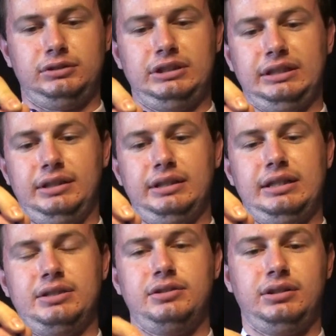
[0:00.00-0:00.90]
Take the
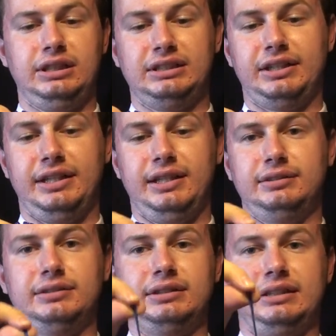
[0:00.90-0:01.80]
nozzle, because on the
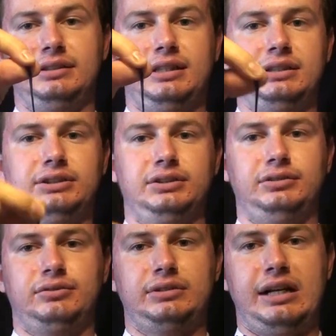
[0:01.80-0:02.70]
end, take the nozzle
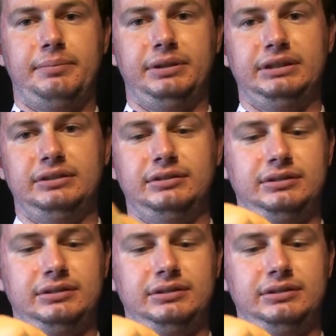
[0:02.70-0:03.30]
and wrap it in.